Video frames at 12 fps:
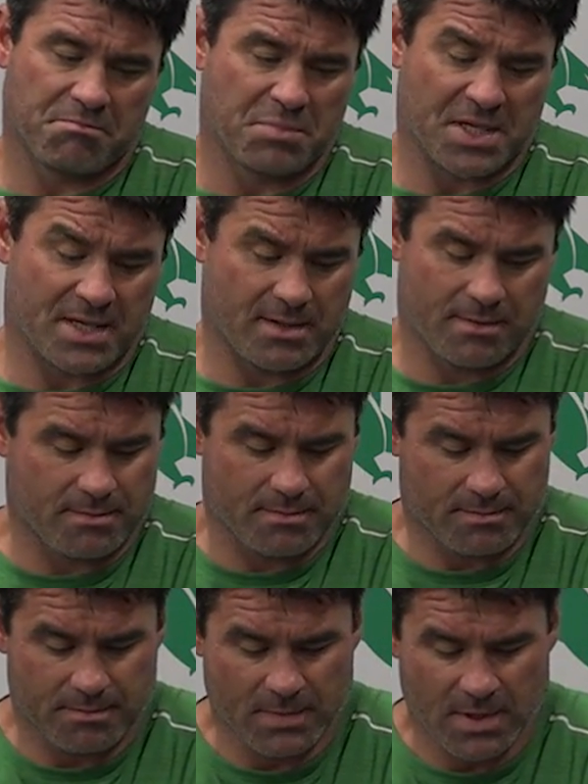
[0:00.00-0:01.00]
But
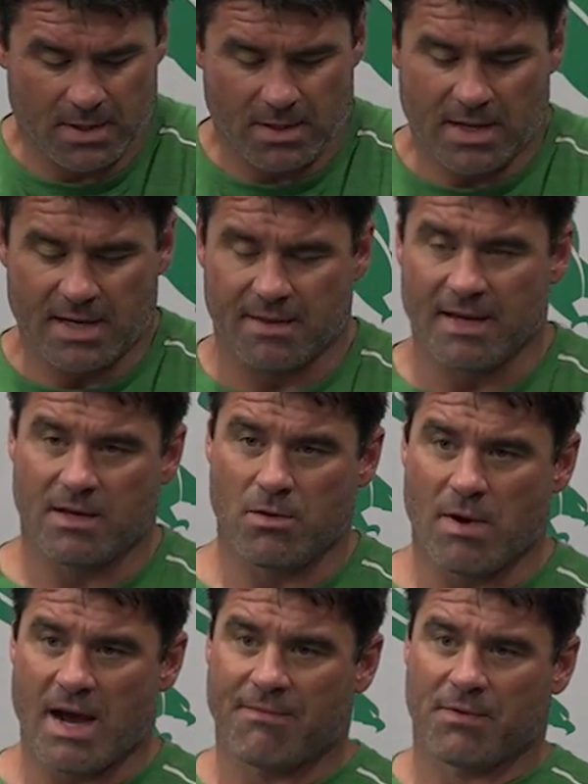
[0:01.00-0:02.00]
I think
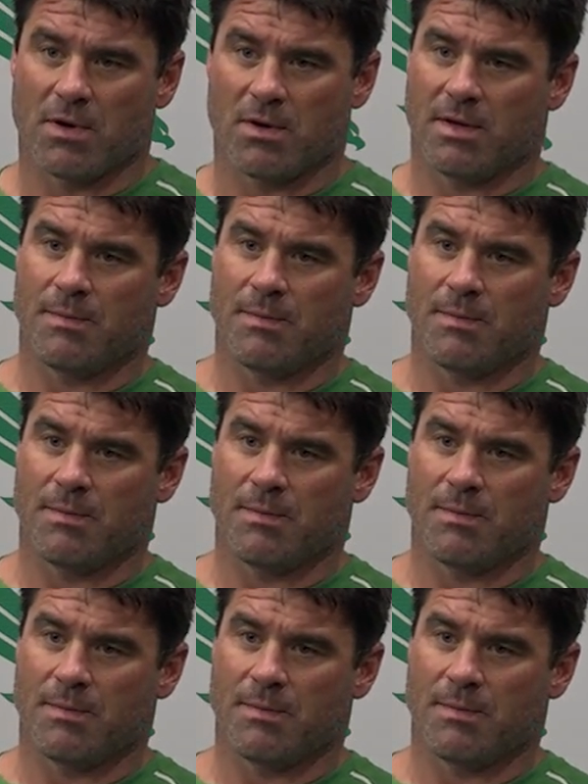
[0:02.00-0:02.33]
you have to,